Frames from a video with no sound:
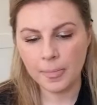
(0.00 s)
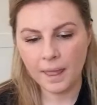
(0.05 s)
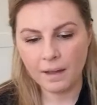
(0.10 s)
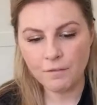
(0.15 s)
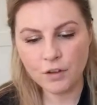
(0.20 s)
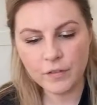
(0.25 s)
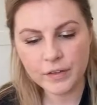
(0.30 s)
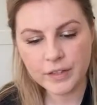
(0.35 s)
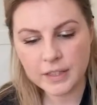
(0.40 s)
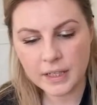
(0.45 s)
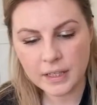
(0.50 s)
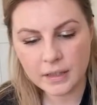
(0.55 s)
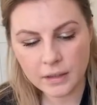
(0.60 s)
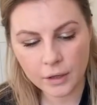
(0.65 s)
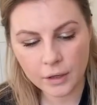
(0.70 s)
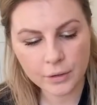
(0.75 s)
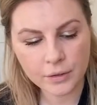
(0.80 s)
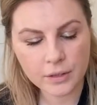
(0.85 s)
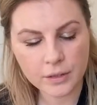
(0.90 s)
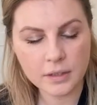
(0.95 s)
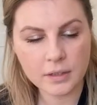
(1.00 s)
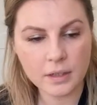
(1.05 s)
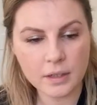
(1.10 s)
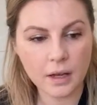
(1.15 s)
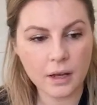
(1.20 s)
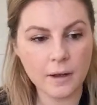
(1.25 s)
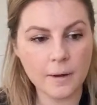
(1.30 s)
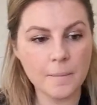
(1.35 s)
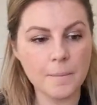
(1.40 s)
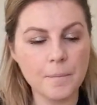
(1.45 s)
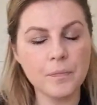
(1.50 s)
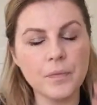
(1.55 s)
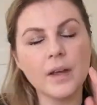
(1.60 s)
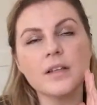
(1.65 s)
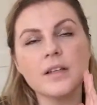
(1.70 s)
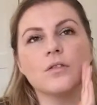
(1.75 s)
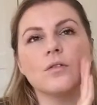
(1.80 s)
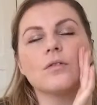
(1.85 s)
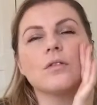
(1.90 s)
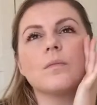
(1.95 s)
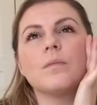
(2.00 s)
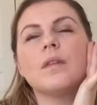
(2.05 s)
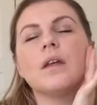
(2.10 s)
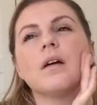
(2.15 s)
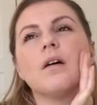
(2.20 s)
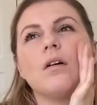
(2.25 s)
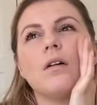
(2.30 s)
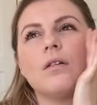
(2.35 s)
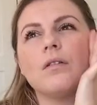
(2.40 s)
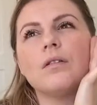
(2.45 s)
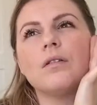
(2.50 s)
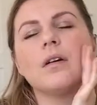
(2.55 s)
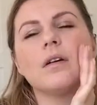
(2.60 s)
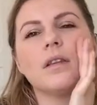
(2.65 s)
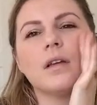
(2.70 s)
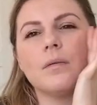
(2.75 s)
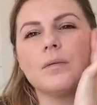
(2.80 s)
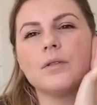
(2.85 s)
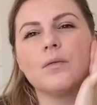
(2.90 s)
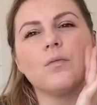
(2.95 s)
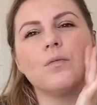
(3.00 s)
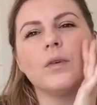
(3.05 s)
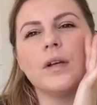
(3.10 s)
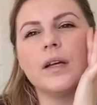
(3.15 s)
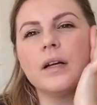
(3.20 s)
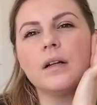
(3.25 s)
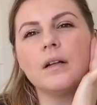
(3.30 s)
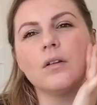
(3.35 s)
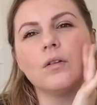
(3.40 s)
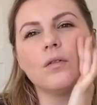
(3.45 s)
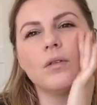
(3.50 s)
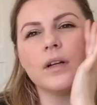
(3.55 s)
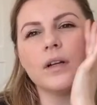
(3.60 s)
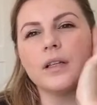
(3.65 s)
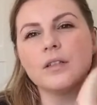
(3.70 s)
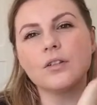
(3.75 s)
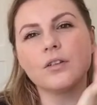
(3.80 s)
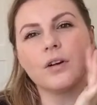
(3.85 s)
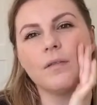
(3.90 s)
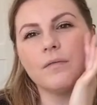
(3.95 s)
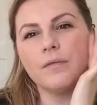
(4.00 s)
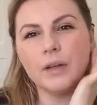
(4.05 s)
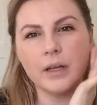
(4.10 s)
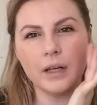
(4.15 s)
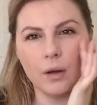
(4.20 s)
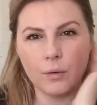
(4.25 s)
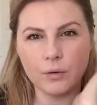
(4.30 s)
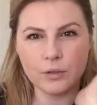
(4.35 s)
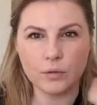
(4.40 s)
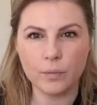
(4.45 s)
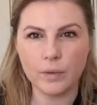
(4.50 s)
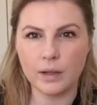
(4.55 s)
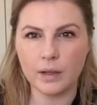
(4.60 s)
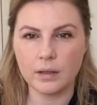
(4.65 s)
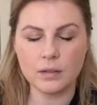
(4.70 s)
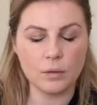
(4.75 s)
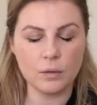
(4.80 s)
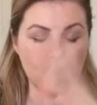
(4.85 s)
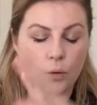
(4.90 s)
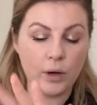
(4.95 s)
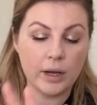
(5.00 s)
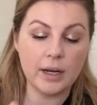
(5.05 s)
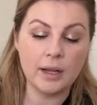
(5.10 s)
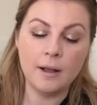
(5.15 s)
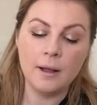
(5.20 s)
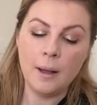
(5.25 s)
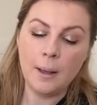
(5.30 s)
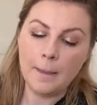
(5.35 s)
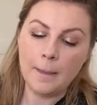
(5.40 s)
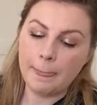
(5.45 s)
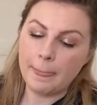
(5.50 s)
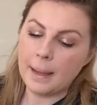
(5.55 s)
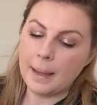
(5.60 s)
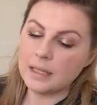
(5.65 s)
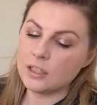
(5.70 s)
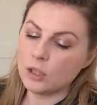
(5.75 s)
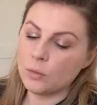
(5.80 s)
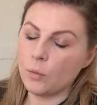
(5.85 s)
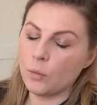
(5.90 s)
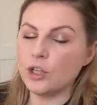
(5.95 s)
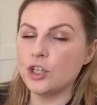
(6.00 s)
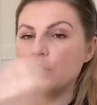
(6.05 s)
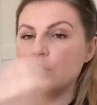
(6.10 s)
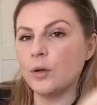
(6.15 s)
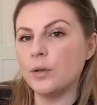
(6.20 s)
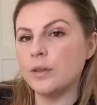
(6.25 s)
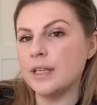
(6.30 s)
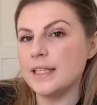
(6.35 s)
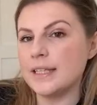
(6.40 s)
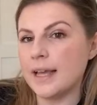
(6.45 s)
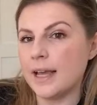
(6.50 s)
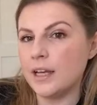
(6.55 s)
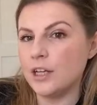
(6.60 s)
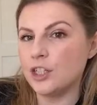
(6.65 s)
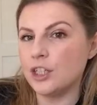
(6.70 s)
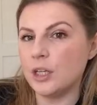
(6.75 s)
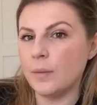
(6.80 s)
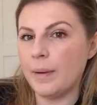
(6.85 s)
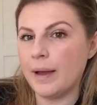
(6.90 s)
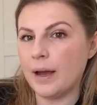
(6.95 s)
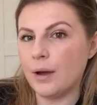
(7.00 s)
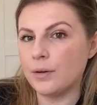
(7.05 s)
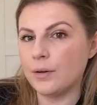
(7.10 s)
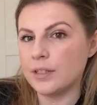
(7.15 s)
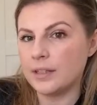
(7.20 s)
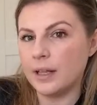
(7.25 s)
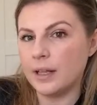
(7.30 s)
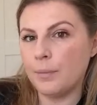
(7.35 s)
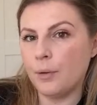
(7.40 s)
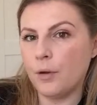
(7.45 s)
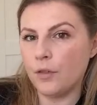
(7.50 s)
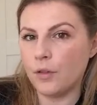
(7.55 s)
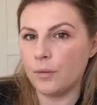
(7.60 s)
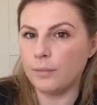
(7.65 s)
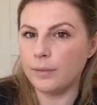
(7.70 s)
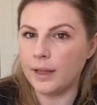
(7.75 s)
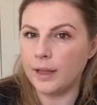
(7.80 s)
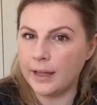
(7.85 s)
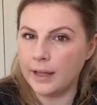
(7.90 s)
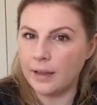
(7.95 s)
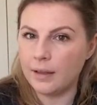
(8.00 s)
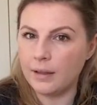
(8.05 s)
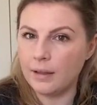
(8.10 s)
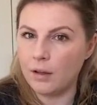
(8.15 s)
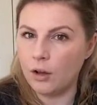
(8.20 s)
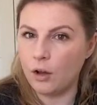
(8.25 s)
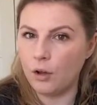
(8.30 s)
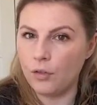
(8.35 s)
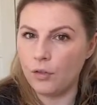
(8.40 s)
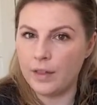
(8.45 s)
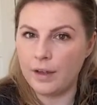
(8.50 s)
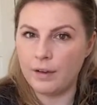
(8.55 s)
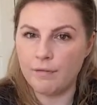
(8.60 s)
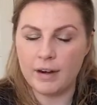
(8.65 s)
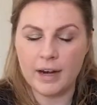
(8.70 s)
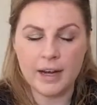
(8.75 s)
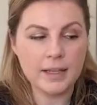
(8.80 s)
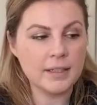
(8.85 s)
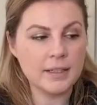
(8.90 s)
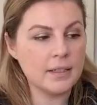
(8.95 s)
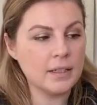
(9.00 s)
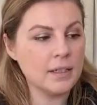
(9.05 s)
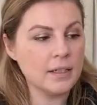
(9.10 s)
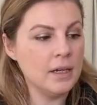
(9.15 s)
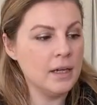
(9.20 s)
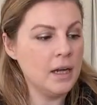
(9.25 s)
Have you ever seen those, um, I saw something on, I think it was a reel or an Instagram video or something at some point, and someone showed these HD powders and they put them like on their wrist